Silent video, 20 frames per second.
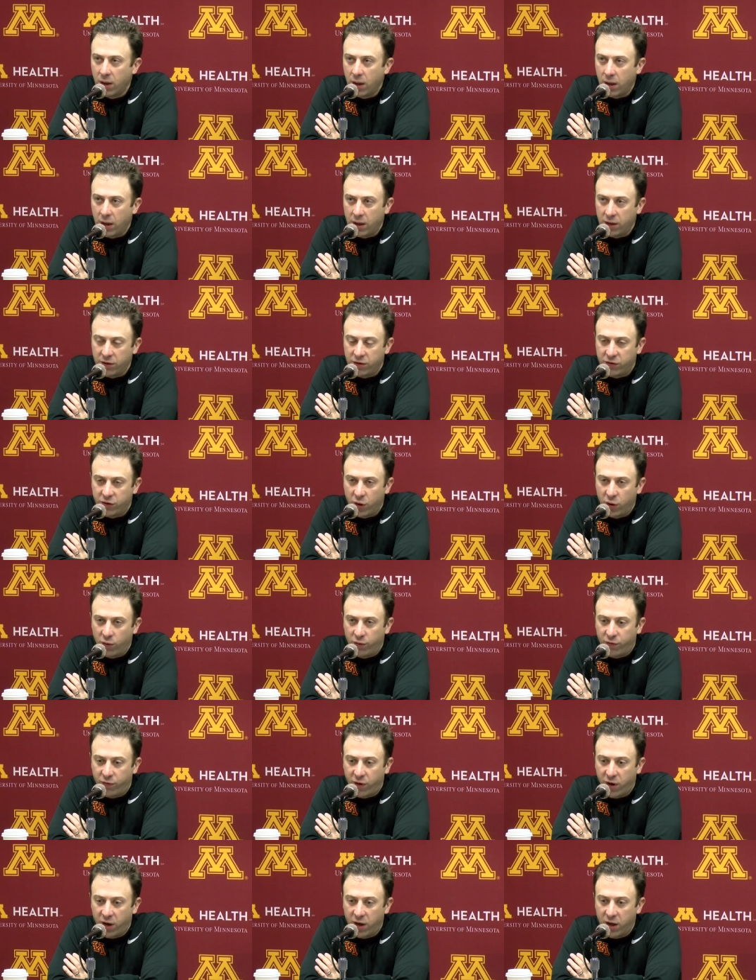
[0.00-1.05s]
And so
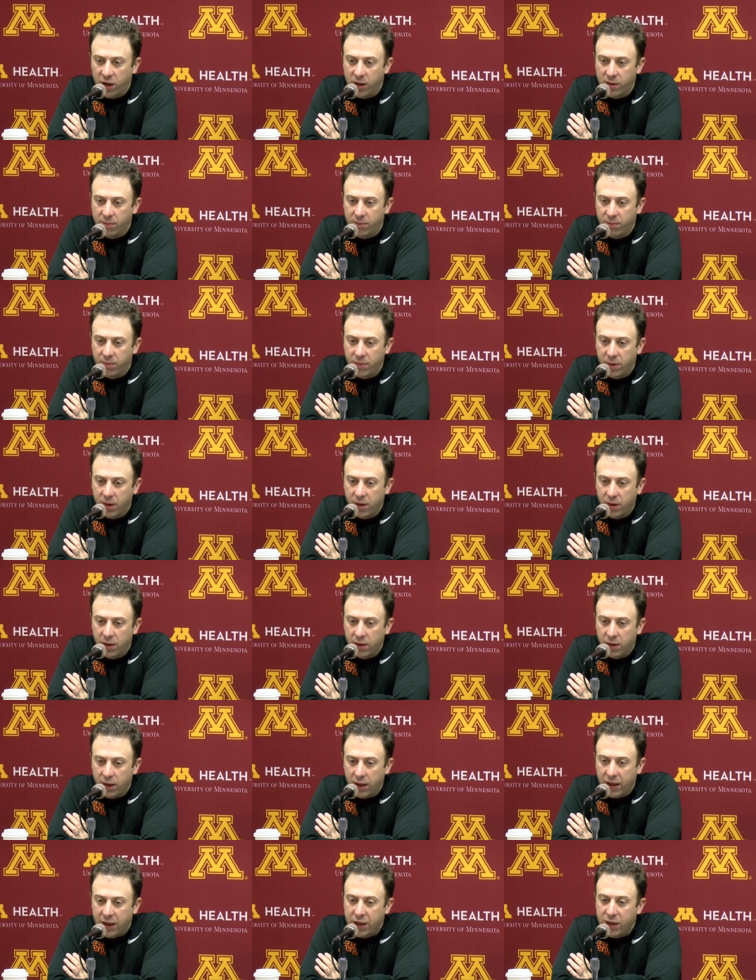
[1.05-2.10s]
from
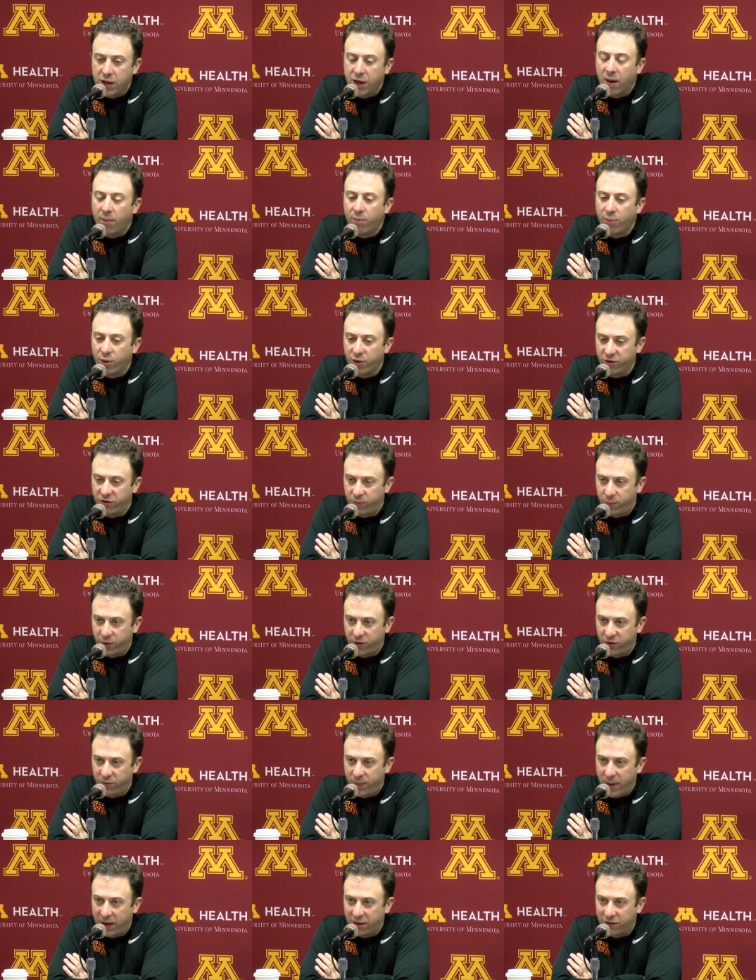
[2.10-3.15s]
a numbers
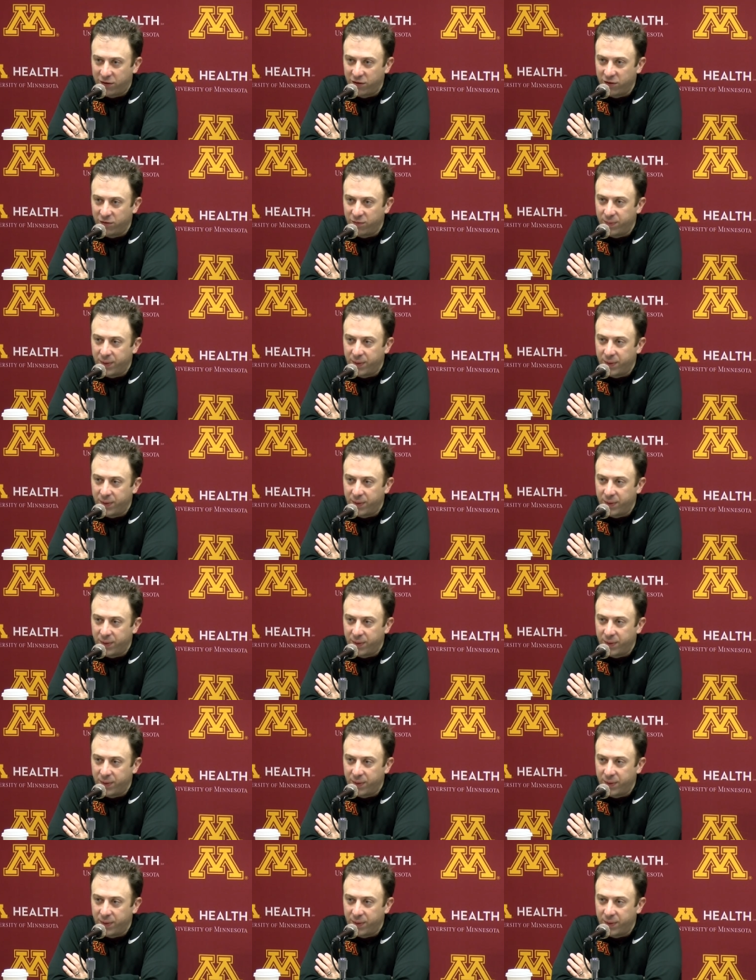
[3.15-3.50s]
perspective,